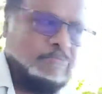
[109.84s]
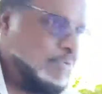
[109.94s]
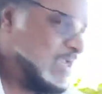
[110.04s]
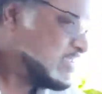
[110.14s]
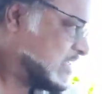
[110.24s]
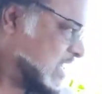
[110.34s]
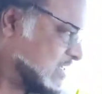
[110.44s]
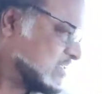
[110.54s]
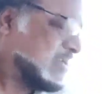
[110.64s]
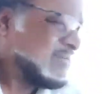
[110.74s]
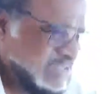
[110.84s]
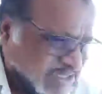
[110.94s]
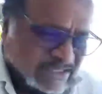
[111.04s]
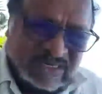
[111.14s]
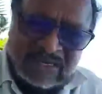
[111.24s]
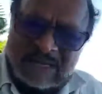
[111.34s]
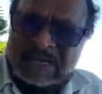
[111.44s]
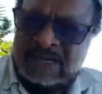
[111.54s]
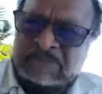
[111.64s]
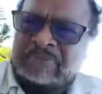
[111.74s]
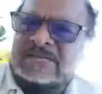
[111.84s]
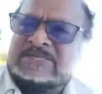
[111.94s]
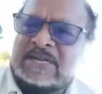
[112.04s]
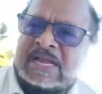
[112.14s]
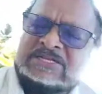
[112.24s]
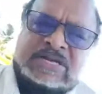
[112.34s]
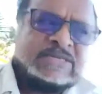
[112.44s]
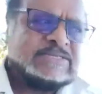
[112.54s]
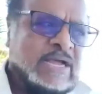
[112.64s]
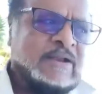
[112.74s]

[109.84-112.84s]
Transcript: placed against us. Put us